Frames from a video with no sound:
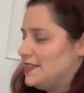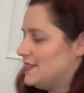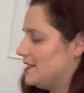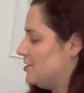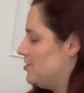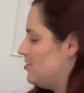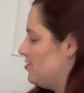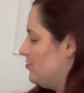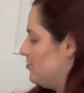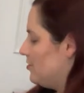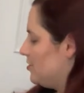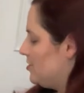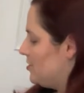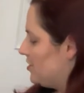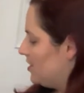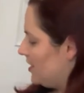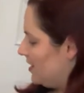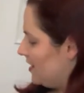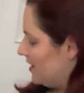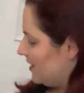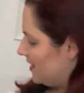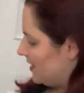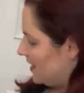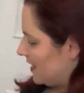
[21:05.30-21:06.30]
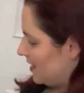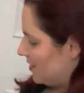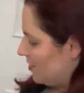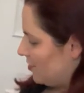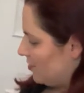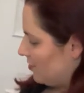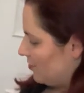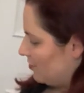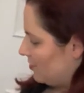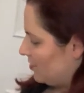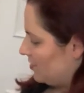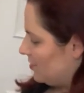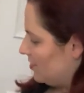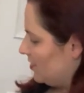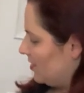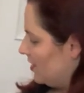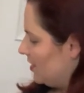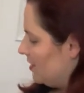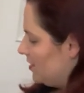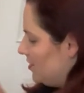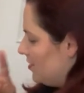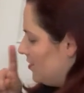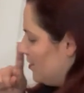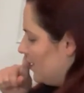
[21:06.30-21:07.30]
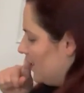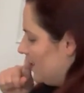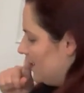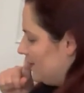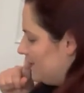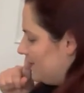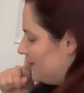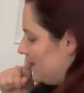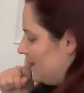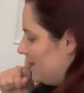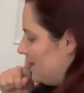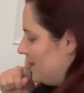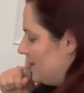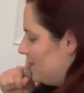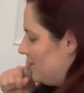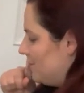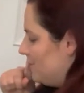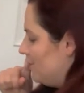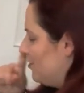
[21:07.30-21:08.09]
hand, you're watching that note, your eyes are here, you're